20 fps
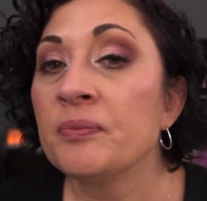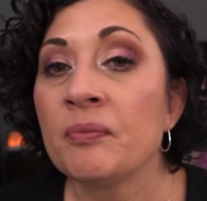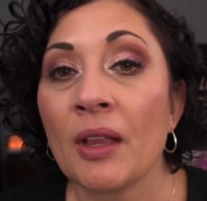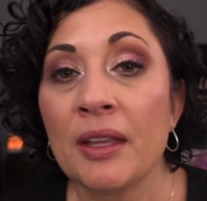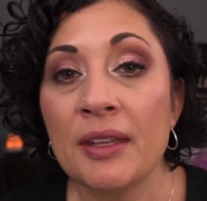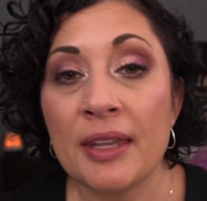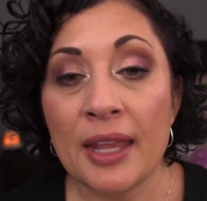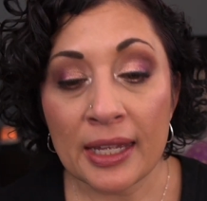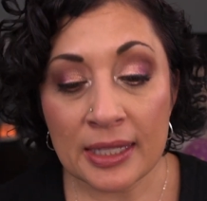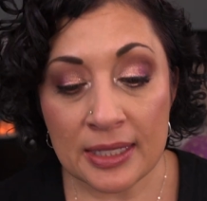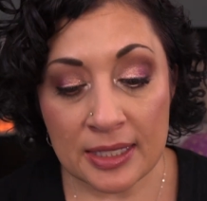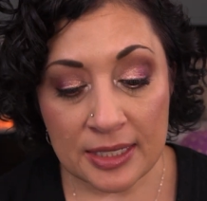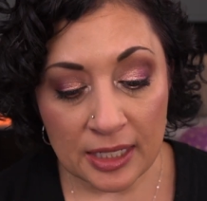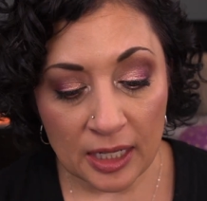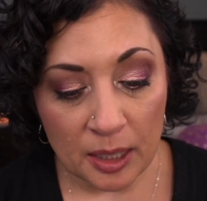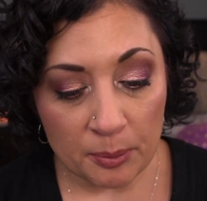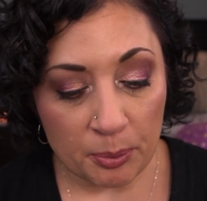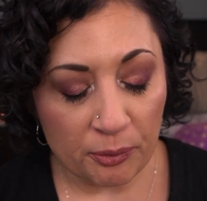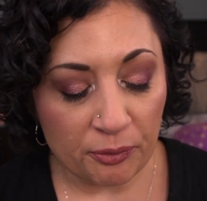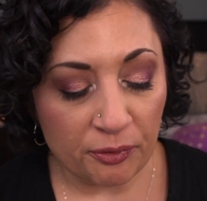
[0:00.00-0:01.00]
Next
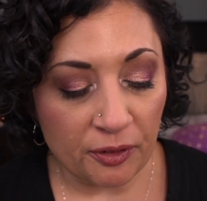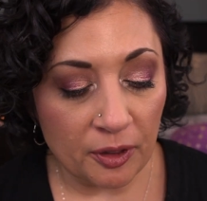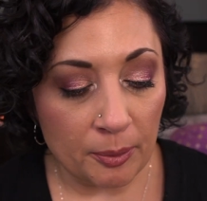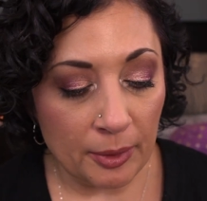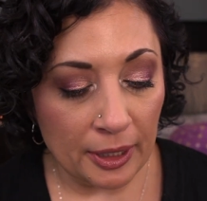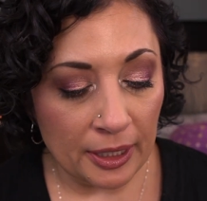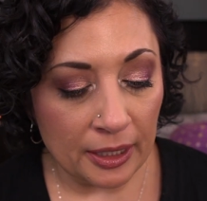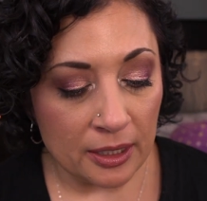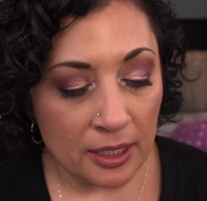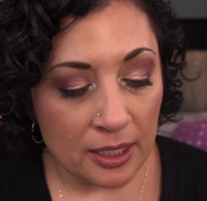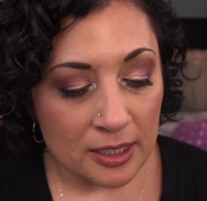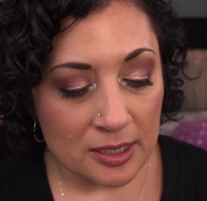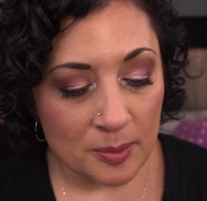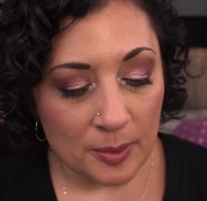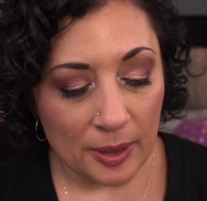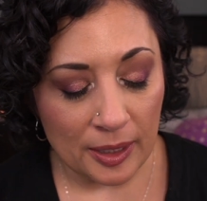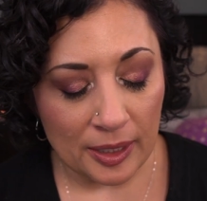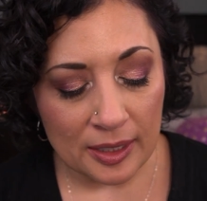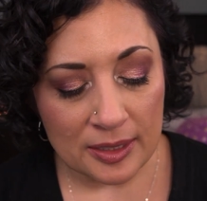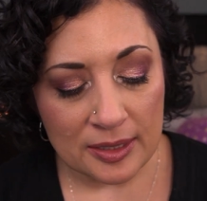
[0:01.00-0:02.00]
up, from It
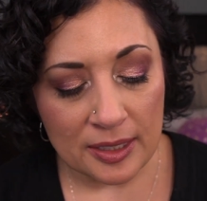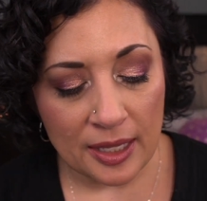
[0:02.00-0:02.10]
Cosmetics,